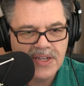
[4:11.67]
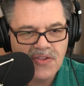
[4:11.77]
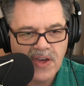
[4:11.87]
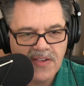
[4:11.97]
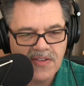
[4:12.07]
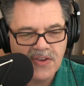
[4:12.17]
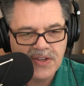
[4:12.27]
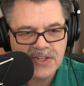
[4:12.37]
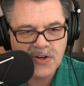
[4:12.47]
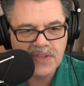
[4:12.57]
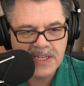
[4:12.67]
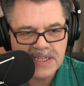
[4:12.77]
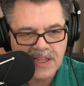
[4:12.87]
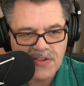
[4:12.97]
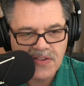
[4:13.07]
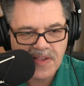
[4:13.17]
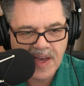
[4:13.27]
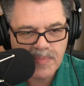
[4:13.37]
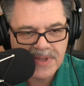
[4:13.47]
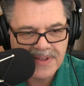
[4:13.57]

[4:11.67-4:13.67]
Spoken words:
adjust, you couldn't turn the intelligence up.